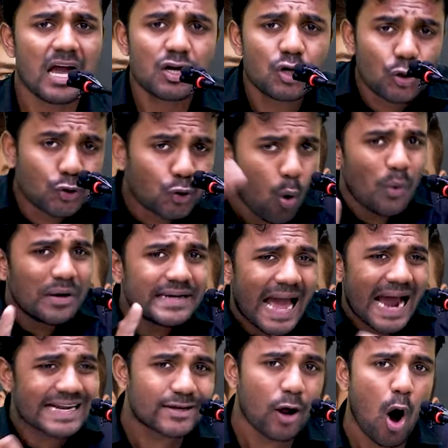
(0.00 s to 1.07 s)
And don't
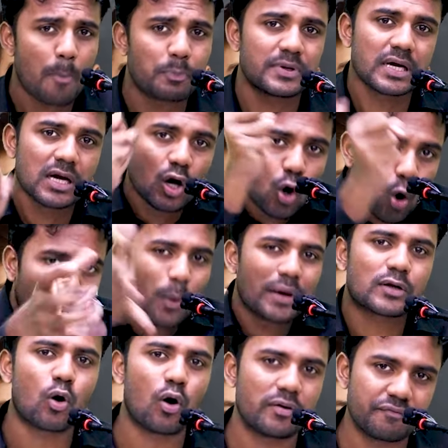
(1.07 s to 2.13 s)
adopt
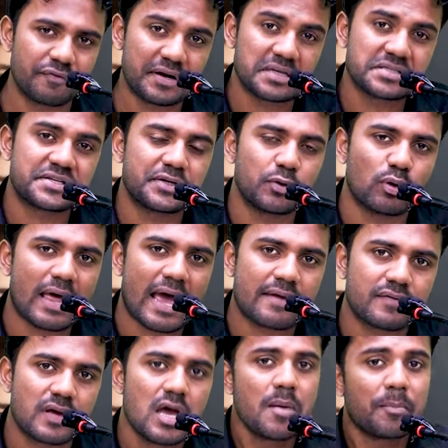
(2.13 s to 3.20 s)
overconfidence in your life,